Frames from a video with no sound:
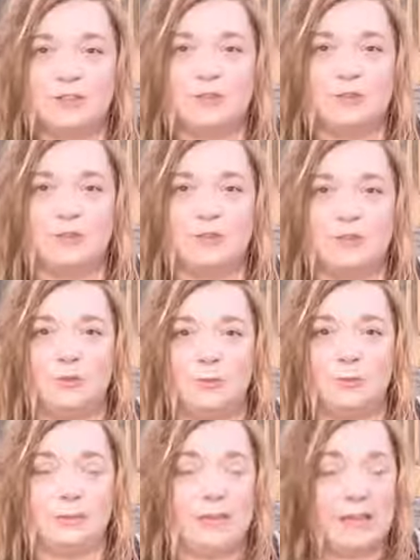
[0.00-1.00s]
to
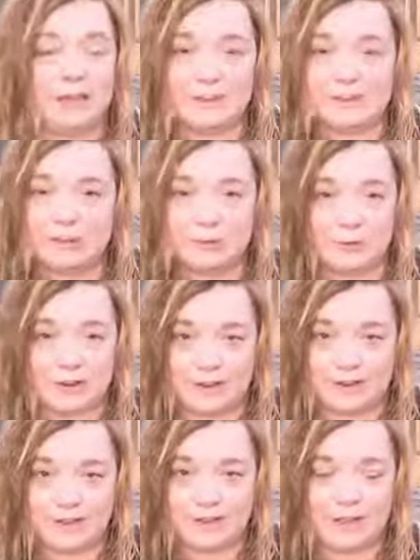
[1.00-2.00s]
be
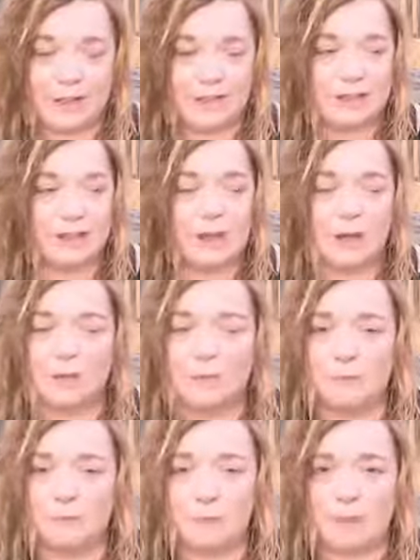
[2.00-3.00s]
intuitive, to
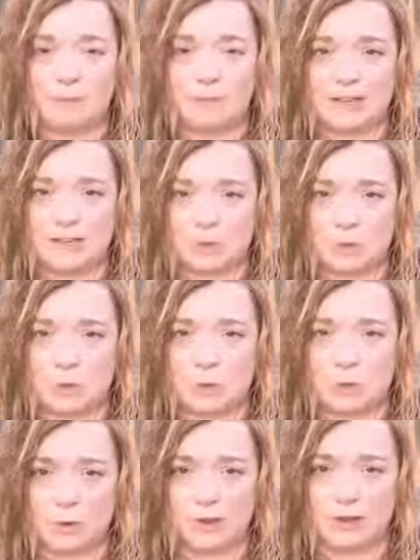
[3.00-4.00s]
come from that place when we
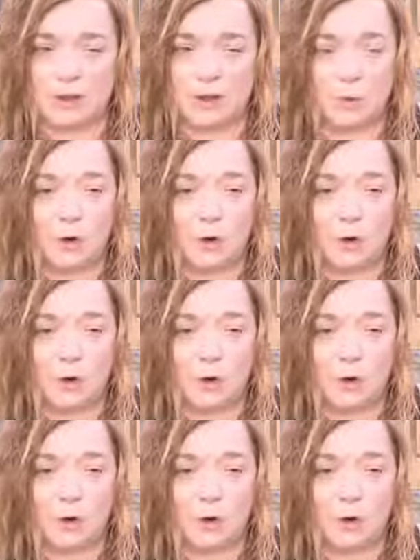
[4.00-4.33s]
were young.